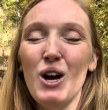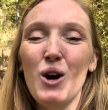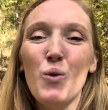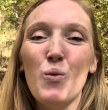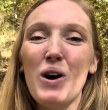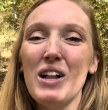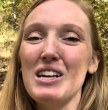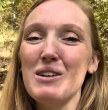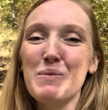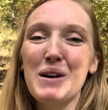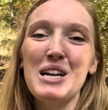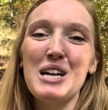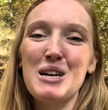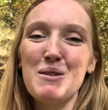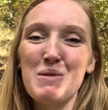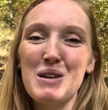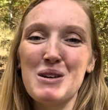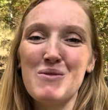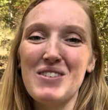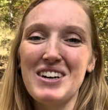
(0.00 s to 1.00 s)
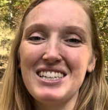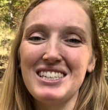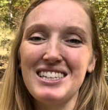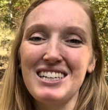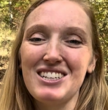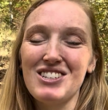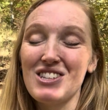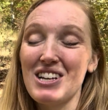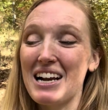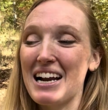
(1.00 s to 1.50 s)
While it might not be a
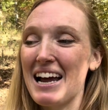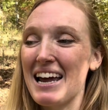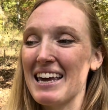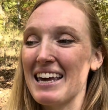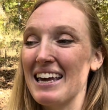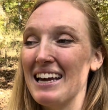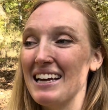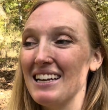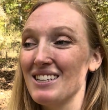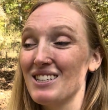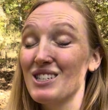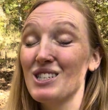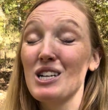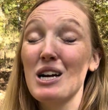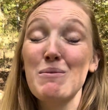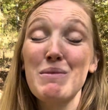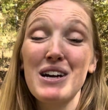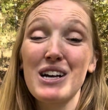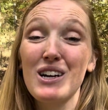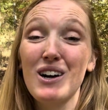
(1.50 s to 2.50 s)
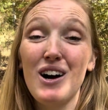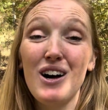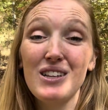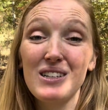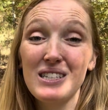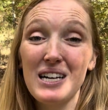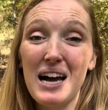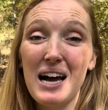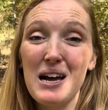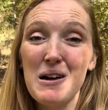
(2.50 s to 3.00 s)
message that I can stomach all the
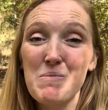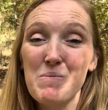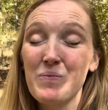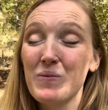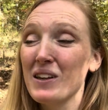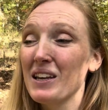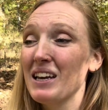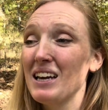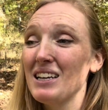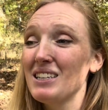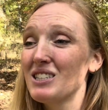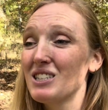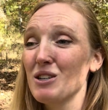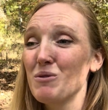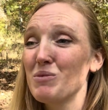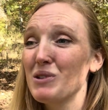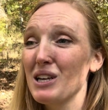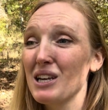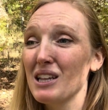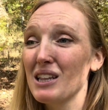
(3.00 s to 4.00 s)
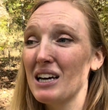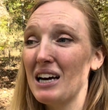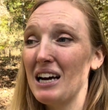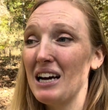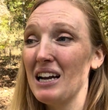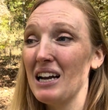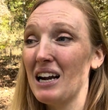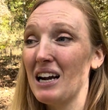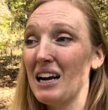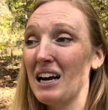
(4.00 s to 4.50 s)
time, it's something
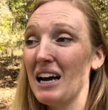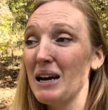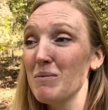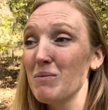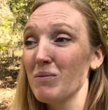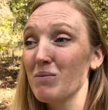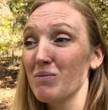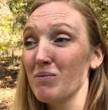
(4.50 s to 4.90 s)
that I'm